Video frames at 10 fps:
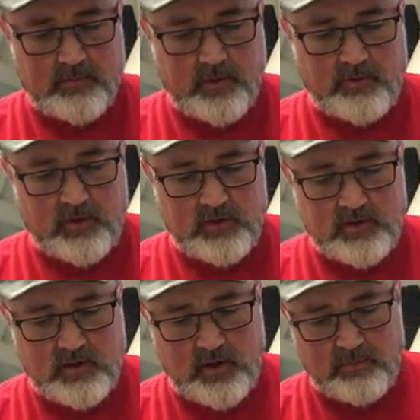perfectly
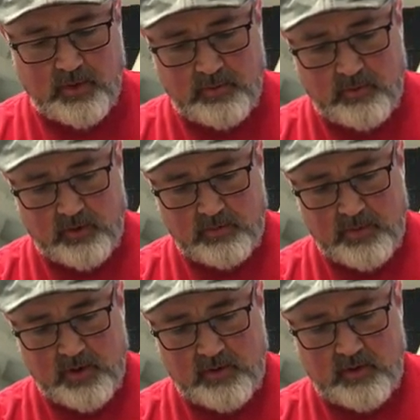straight, probably works
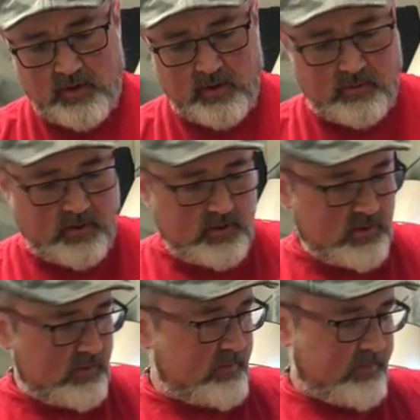better than the other
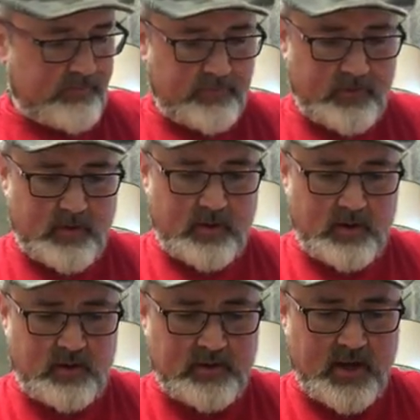ones, a
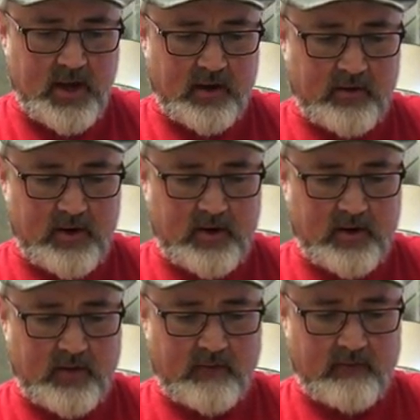little tack right here